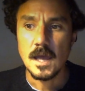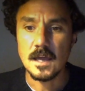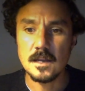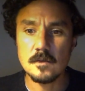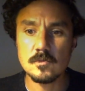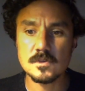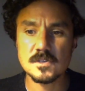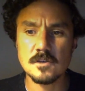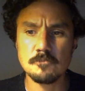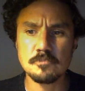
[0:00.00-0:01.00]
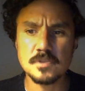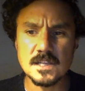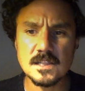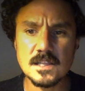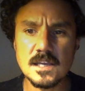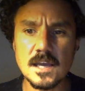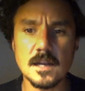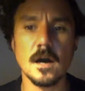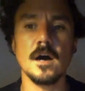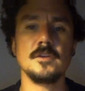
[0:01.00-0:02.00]
And it was completely
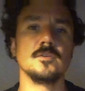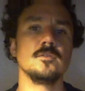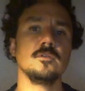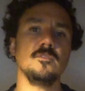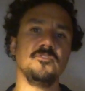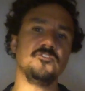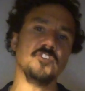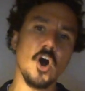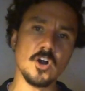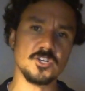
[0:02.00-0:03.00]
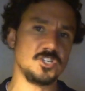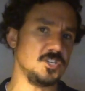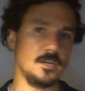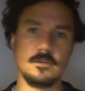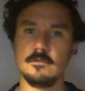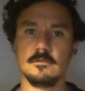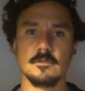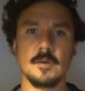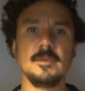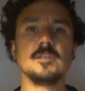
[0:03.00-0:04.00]
and utter dog shit.
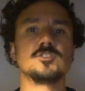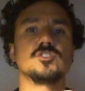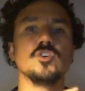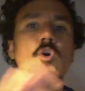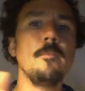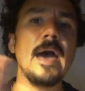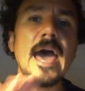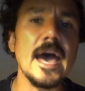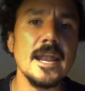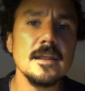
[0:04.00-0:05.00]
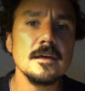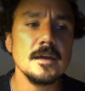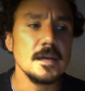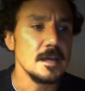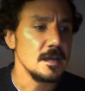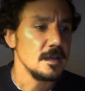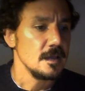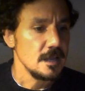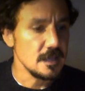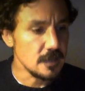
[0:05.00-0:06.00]
I mean, it's so bad.
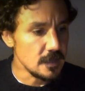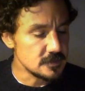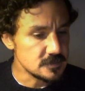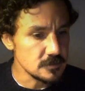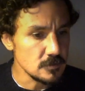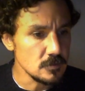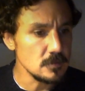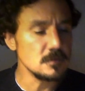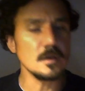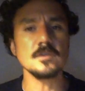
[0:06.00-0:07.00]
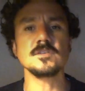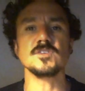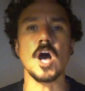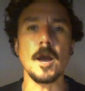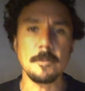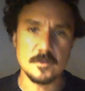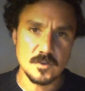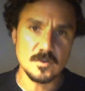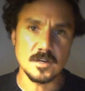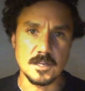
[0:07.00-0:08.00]
There's this
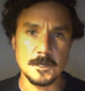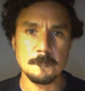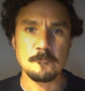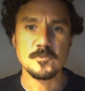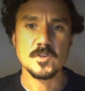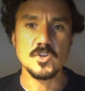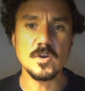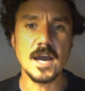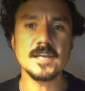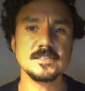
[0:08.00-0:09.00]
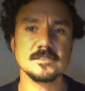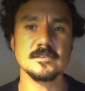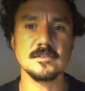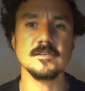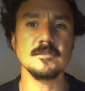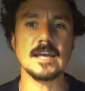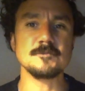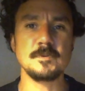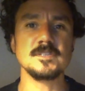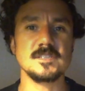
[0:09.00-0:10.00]
opportunity. You guys as
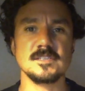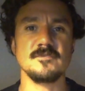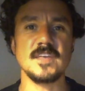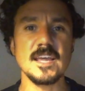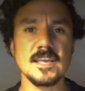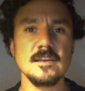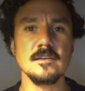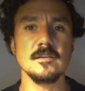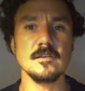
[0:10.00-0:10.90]
businesses have taken...